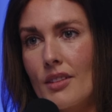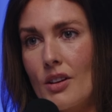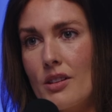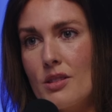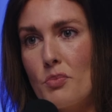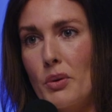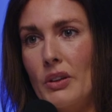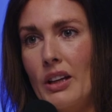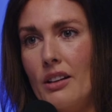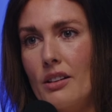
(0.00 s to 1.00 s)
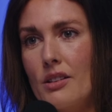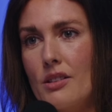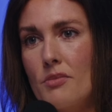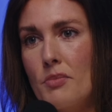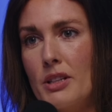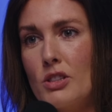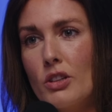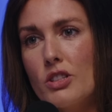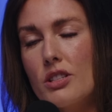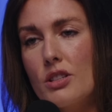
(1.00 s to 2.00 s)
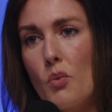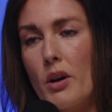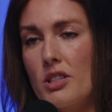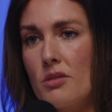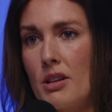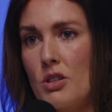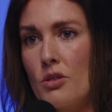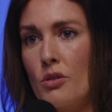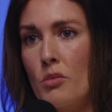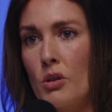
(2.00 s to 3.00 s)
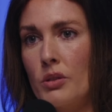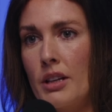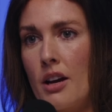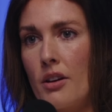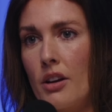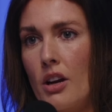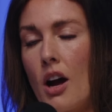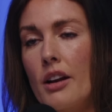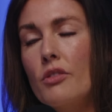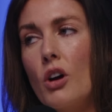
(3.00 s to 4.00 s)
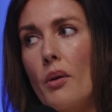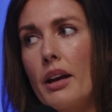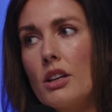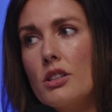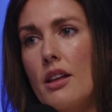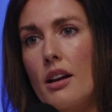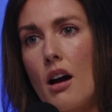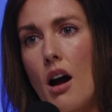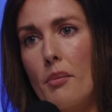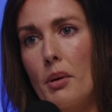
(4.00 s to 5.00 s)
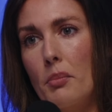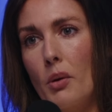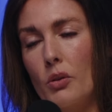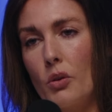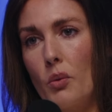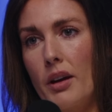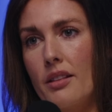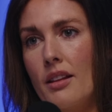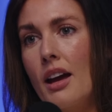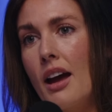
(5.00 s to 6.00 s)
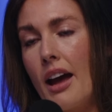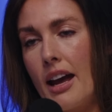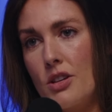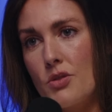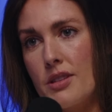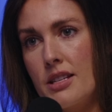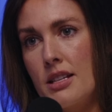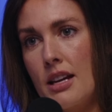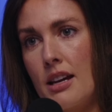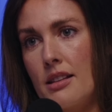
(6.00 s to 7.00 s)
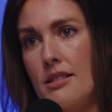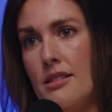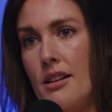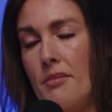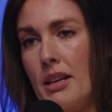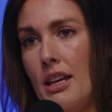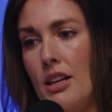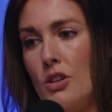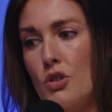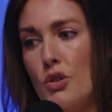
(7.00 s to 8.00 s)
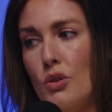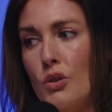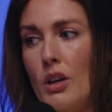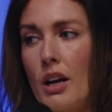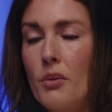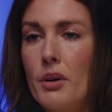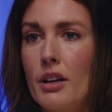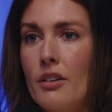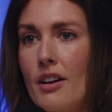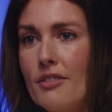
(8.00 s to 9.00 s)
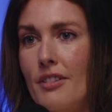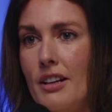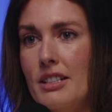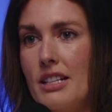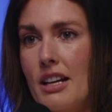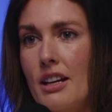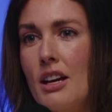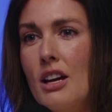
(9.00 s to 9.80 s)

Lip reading: Oh, that's brilliant. Yeah. But it's not just a one-dimensional model now. You're kind of going into that hybrid model with angel syndicates coming into equity crowdfunding.